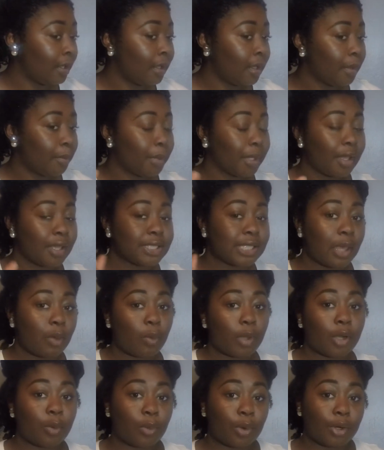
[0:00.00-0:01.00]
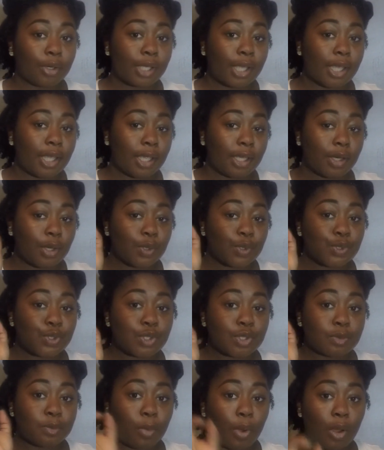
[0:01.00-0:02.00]
because I want to work in
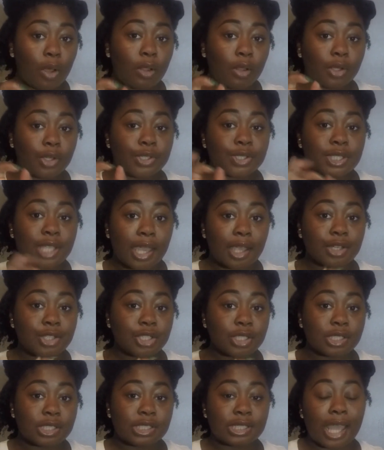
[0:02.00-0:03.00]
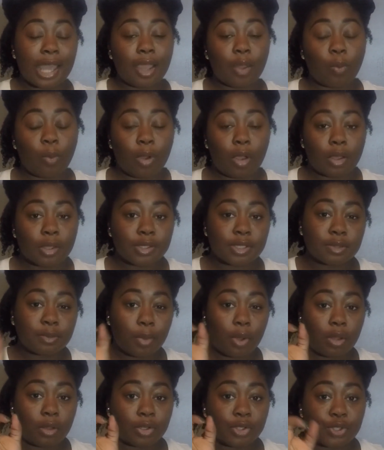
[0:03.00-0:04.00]
smaller sections. I want
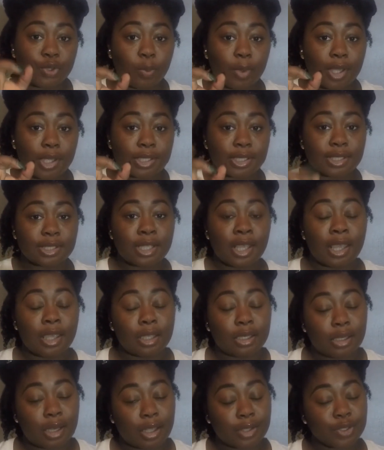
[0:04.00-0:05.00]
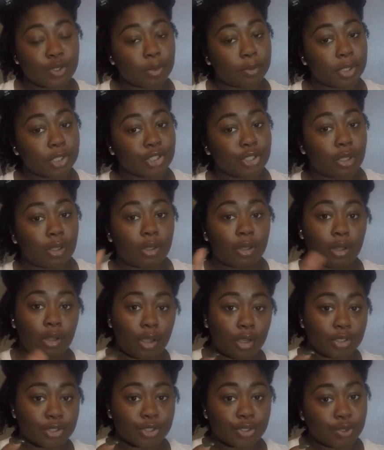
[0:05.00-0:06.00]
smaller twists, not so much
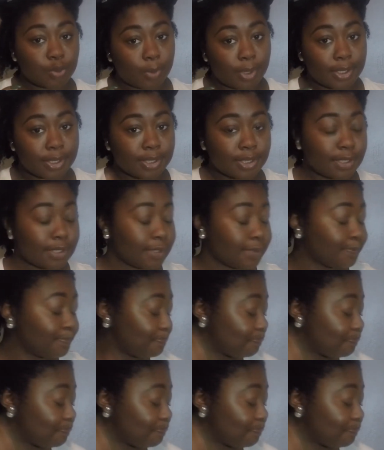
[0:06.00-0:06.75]
larger twists.